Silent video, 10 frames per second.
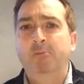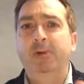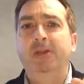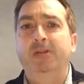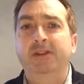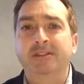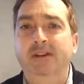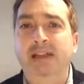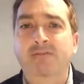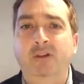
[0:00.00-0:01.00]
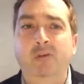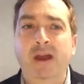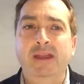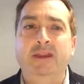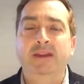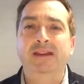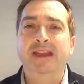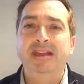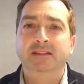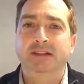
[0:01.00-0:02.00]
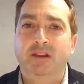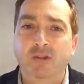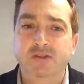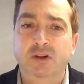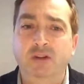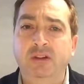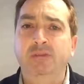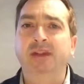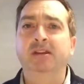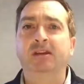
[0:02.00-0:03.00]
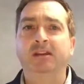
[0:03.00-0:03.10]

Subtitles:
but they're at a level where you can easily control them and